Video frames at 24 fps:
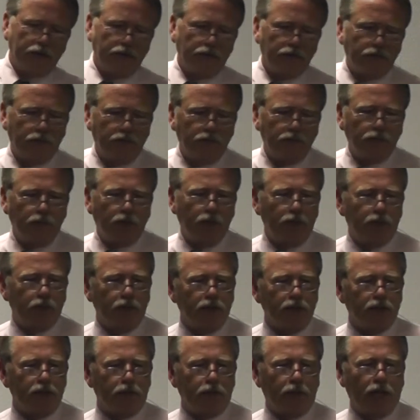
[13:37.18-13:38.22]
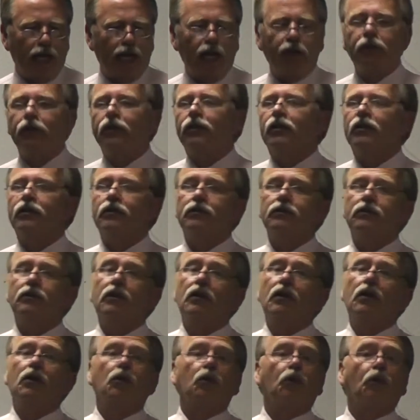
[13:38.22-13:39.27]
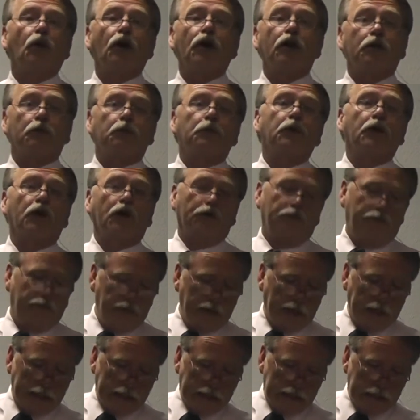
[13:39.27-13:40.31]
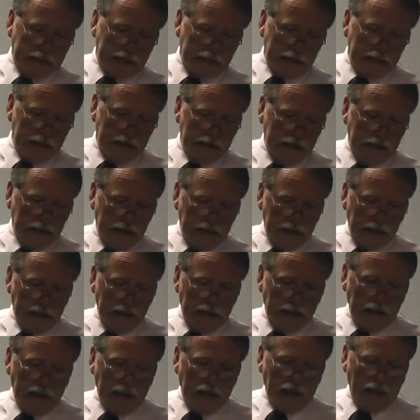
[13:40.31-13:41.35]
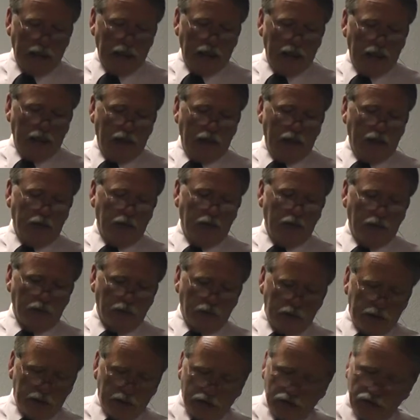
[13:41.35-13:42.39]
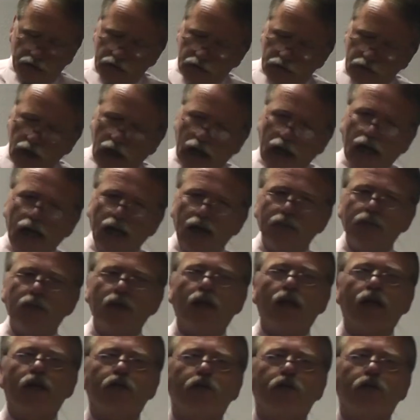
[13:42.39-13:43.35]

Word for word: of people in the Bible that weren't perfect, but were described